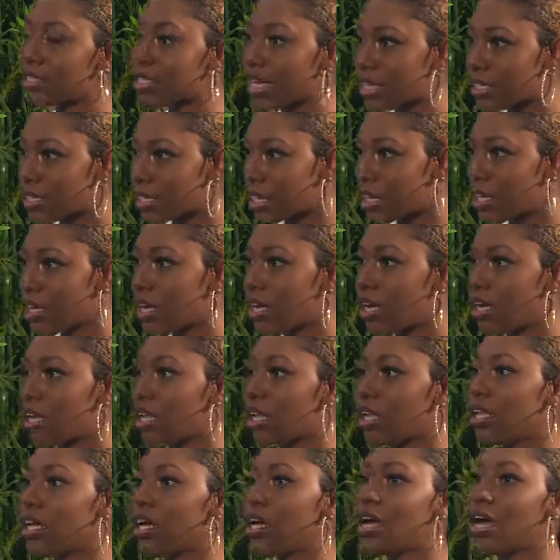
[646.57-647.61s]

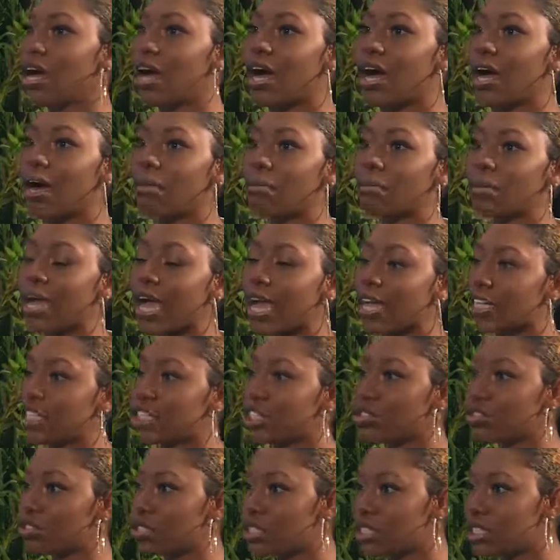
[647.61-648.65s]
Technical, kind
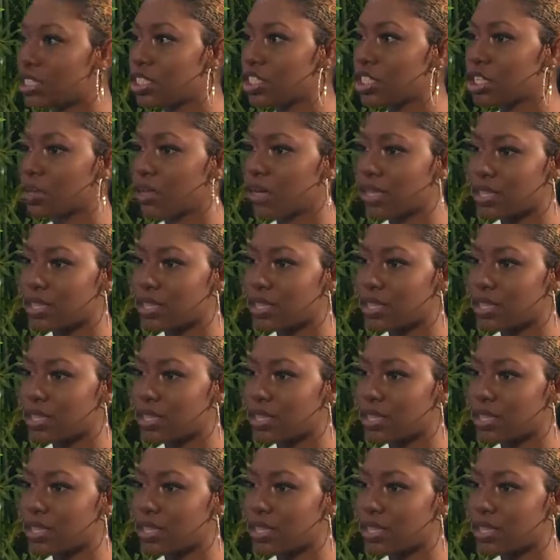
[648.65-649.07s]
of strategic.